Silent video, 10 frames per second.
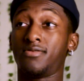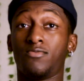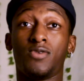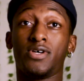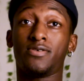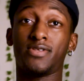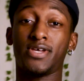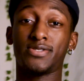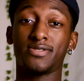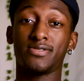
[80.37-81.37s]
Well,
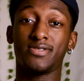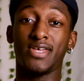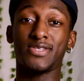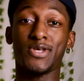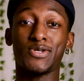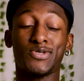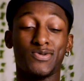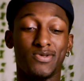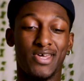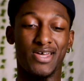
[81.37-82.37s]
that's
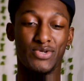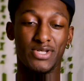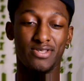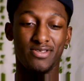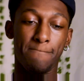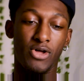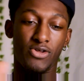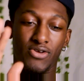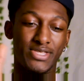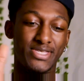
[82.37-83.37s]
also an option.
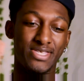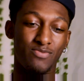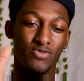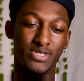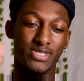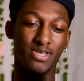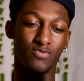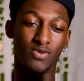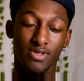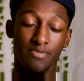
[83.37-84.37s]
Hold on, that's a deep one.
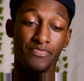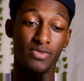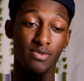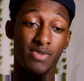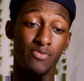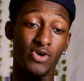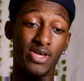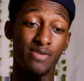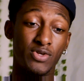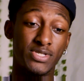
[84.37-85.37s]
My boy
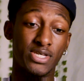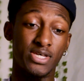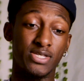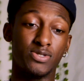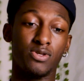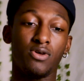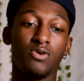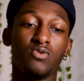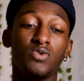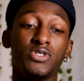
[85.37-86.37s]
Emo says,
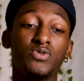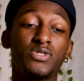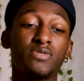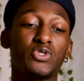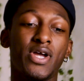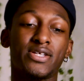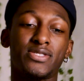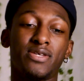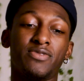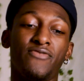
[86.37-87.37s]
when you subtract
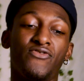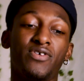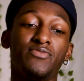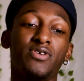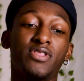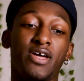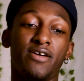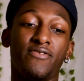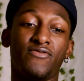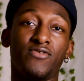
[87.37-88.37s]
something from your
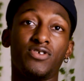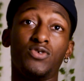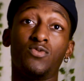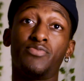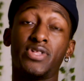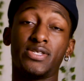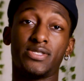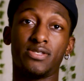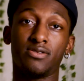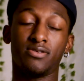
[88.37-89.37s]
life, you replace
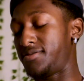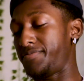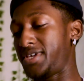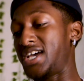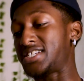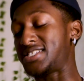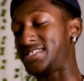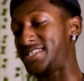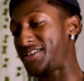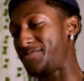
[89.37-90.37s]
it. He actually
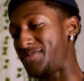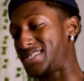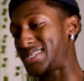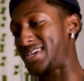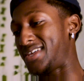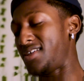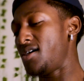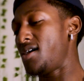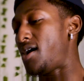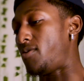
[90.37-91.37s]
DM'd me saying,
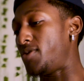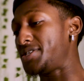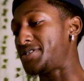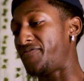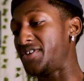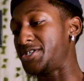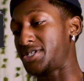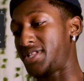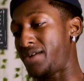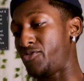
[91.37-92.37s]
I wanted to finish
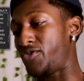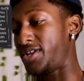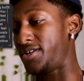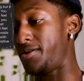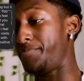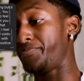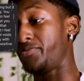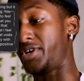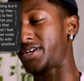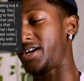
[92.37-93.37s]
elaborating,
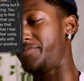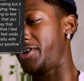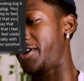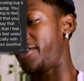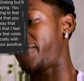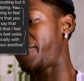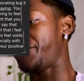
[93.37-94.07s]
but it cut me off.